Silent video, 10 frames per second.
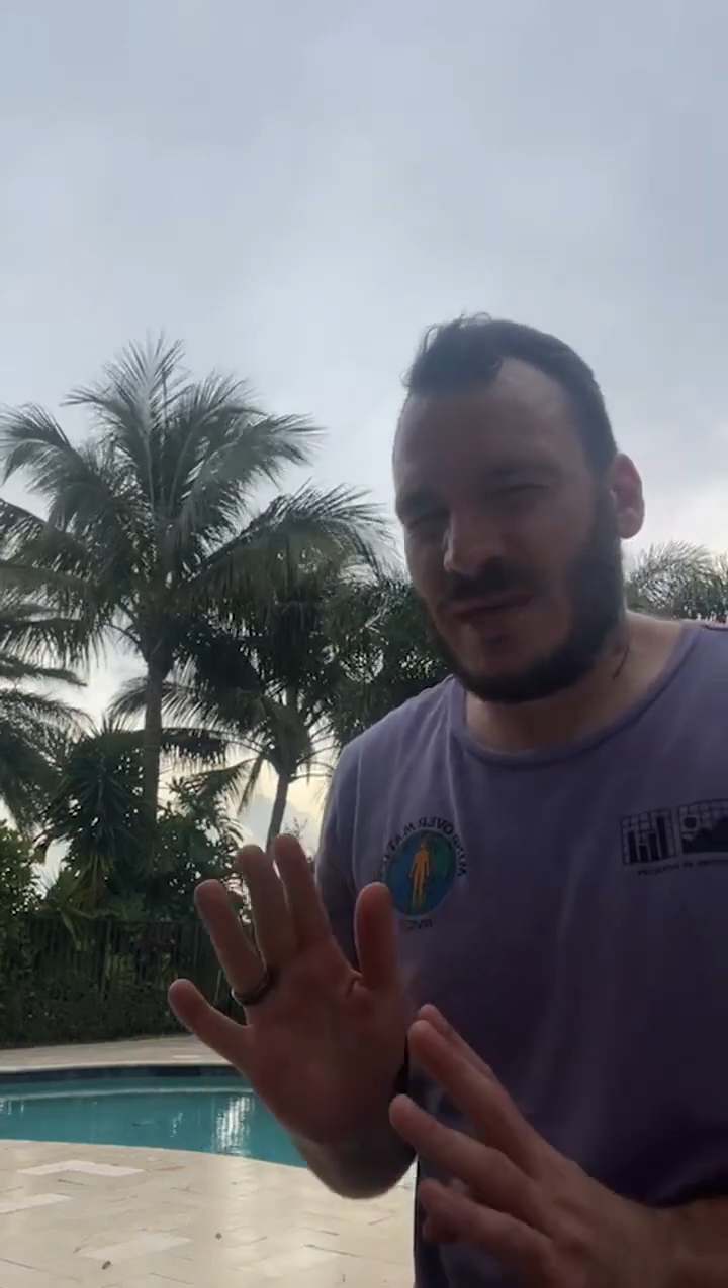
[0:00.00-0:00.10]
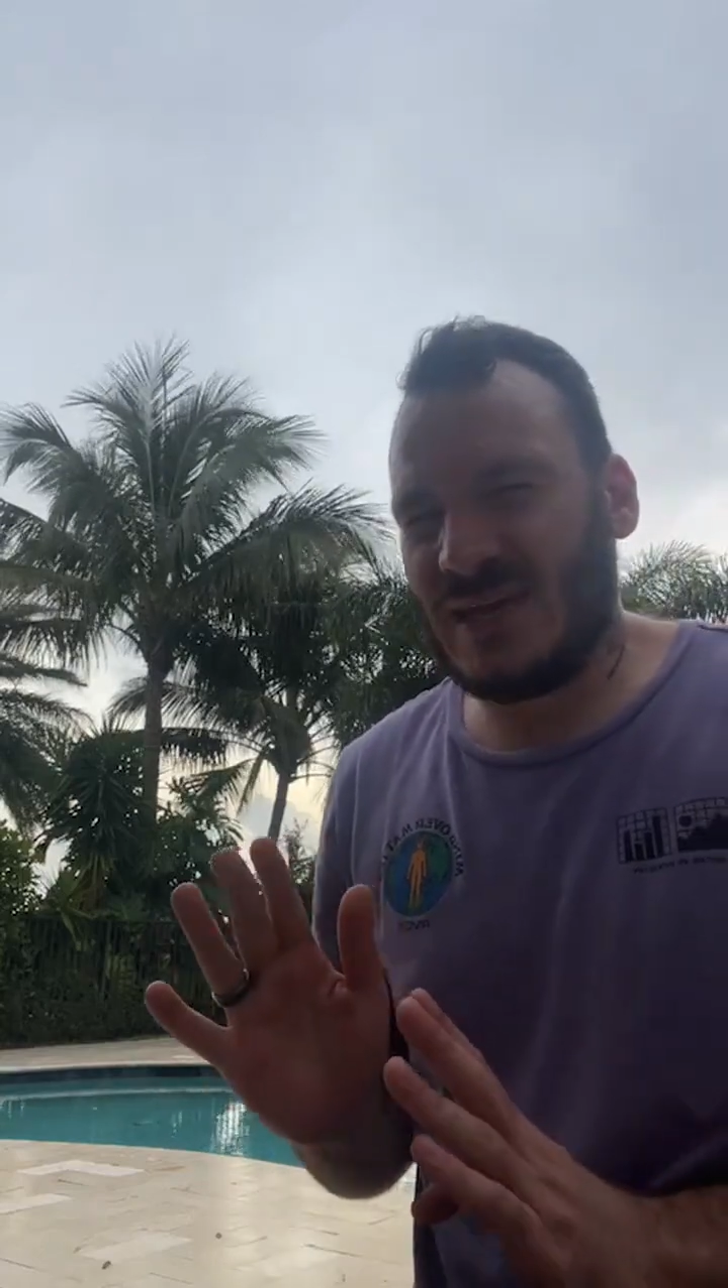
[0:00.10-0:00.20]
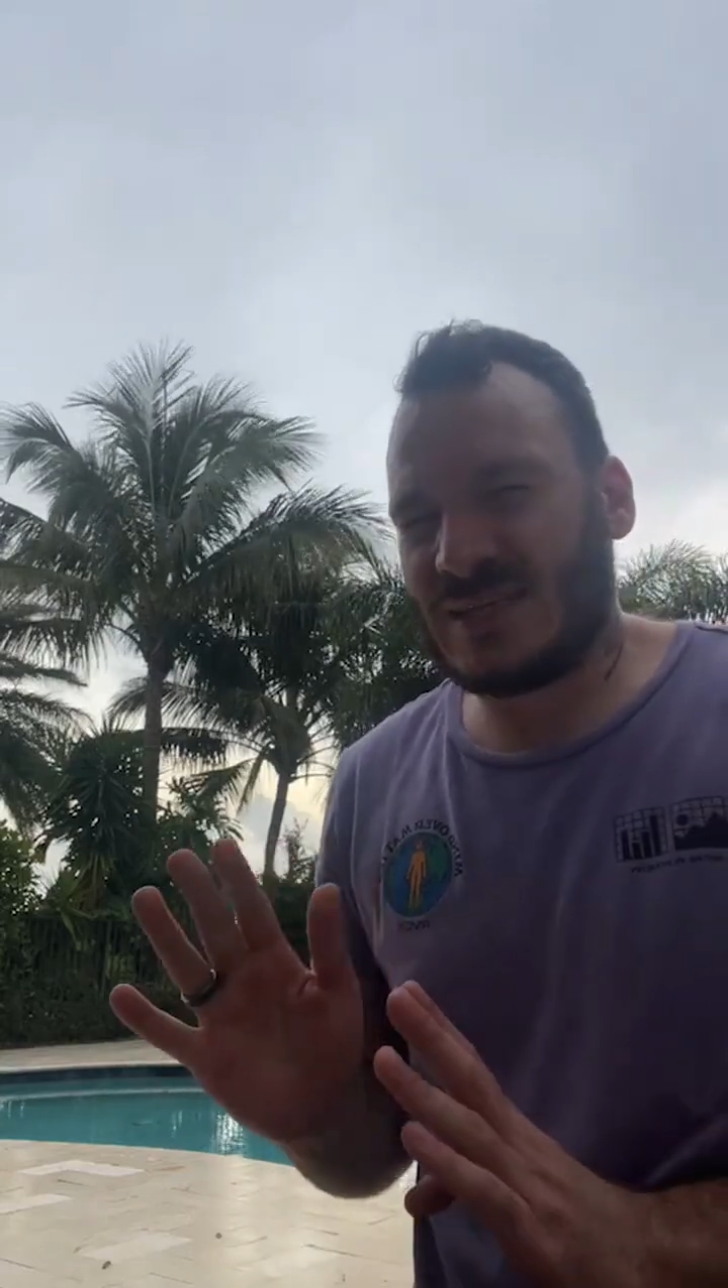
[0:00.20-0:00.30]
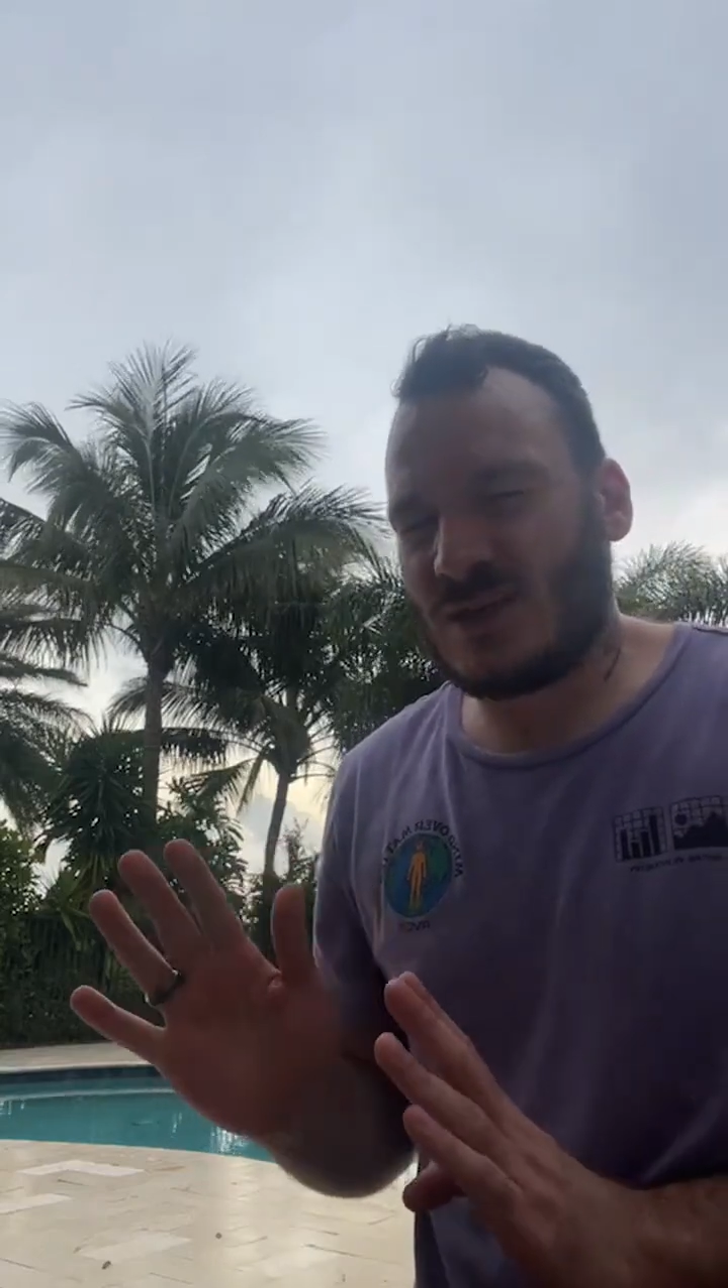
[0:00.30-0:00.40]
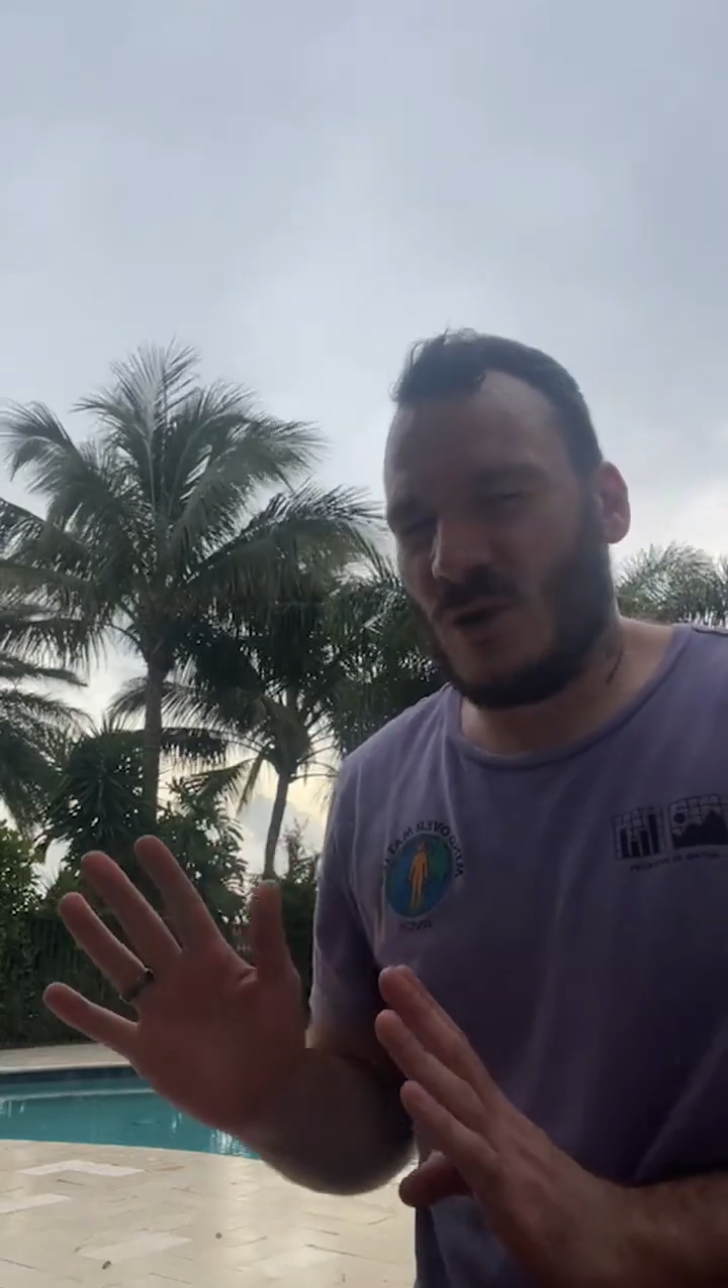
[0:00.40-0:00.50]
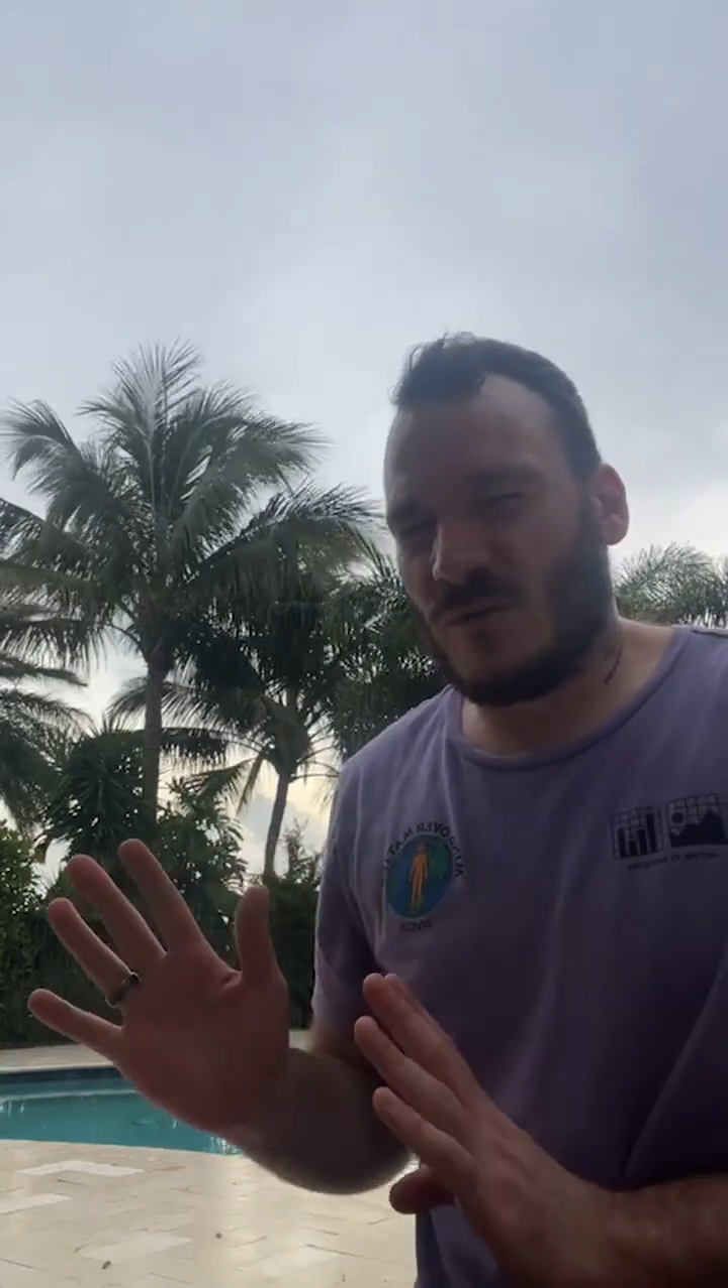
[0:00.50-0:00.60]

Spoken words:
peace